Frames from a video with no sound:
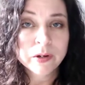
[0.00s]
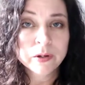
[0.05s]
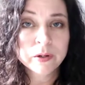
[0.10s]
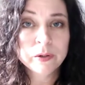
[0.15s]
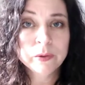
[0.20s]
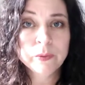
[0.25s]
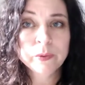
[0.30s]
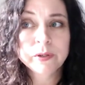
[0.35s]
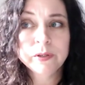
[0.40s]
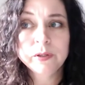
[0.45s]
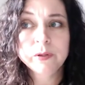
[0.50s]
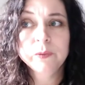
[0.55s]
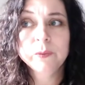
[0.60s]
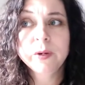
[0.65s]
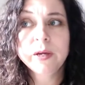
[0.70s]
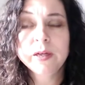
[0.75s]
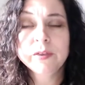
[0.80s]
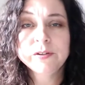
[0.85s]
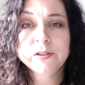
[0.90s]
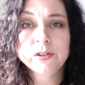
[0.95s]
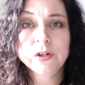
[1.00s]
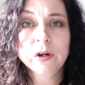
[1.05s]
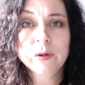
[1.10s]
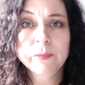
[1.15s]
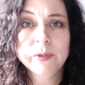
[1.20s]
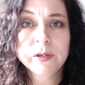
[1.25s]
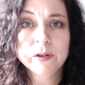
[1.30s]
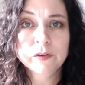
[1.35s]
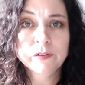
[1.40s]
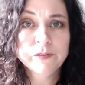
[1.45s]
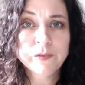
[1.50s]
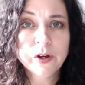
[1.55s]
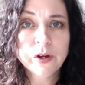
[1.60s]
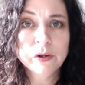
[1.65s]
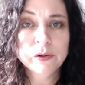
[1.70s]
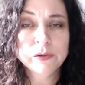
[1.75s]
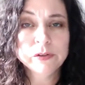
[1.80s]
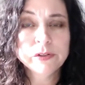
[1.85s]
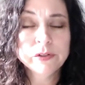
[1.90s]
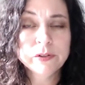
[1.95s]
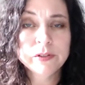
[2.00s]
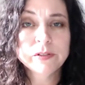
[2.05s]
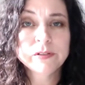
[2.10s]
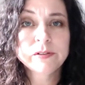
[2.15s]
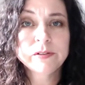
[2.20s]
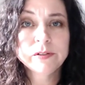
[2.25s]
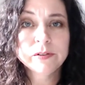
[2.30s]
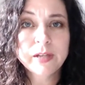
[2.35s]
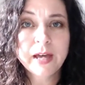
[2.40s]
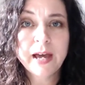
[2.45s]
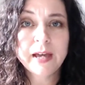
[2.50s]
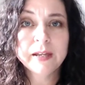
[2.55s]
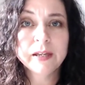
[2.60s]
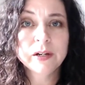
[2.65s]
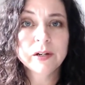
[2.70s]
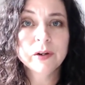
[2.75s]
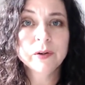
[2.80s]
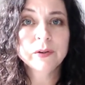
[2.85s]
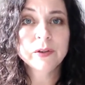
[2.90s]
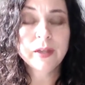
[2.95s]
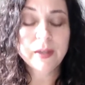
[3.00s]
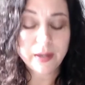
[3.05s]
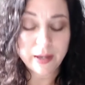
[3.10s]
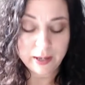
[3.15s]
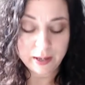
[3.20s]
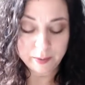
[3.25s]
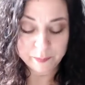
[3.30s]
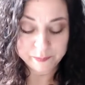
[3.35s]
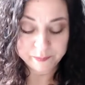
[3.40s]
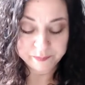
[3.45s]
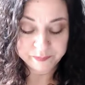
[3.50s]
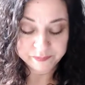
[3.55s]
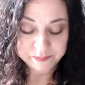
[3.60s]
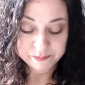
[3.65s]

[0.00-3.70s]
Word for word: Who were you with? Show me your phone. Do this, do that. You know, um,